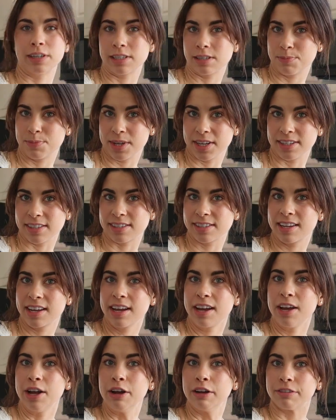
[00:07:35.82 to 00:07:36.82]
recipes
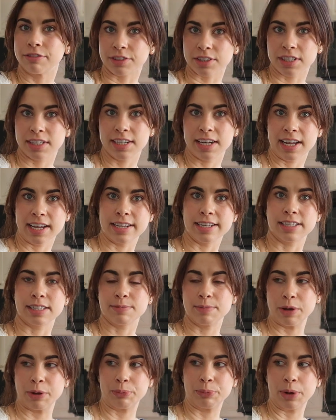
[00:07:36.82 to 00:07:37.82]
for
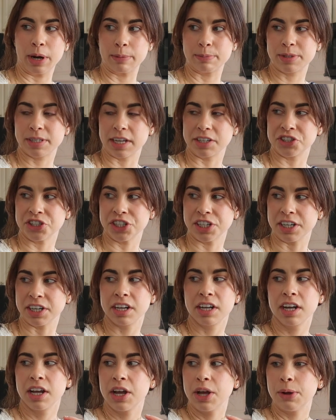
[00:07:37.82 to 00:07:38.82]
today's meal prep
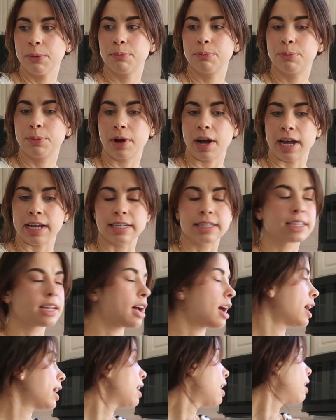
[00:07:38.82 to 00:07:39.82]
session, but
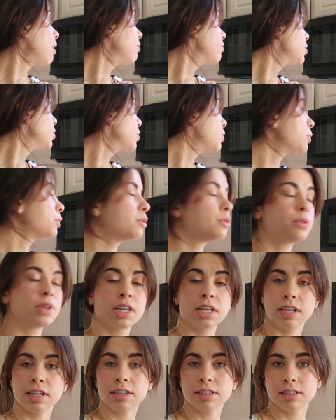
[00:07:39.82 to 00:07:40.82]
I have to
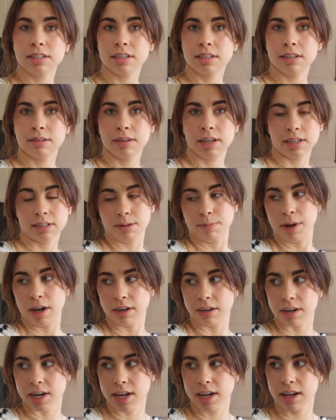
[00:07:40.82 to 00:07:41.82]
eat because I'm
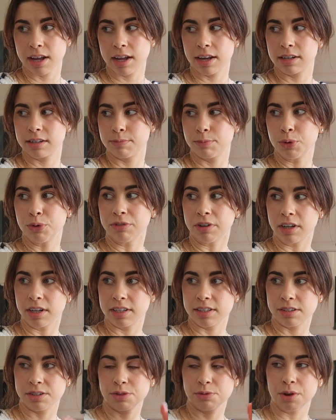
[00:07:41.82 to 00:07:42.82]
hungry and move
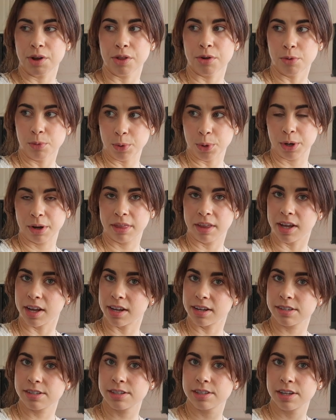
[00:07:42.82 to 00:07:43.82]
on to other work
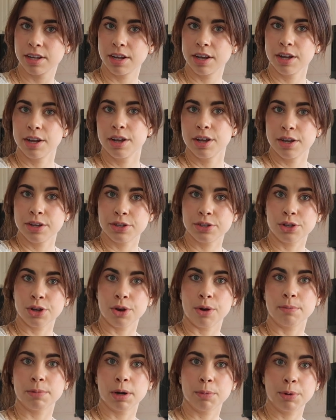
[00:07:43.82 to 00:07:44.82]
things. So
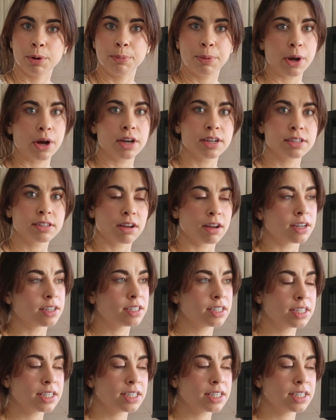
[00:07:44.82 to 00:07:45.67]
I'm gonna put a pause on